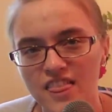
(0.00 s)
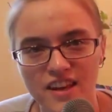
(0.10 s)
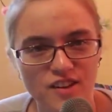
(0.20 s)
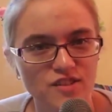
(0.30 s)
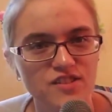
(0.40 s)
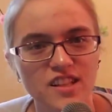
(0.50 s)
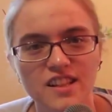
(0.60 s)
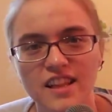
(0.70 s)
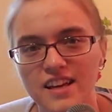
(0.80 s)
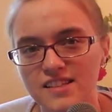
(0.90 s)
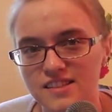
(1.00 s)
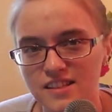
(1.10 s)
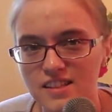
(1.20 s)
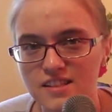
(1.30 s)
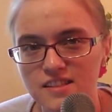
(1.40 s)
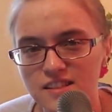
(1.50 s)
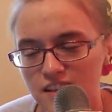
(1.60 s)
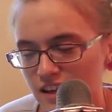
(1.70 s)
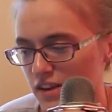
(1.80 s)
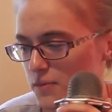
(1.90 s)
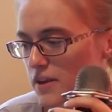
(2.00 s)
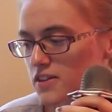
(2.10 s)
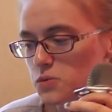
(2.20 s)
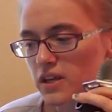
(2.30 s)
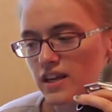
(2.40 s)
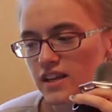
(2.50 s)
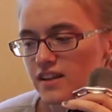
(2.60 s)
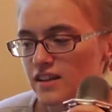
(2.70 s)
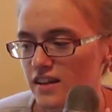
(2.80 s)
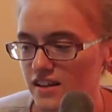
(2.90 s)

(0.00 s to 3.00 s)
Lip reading: there's Alexis. Because we get,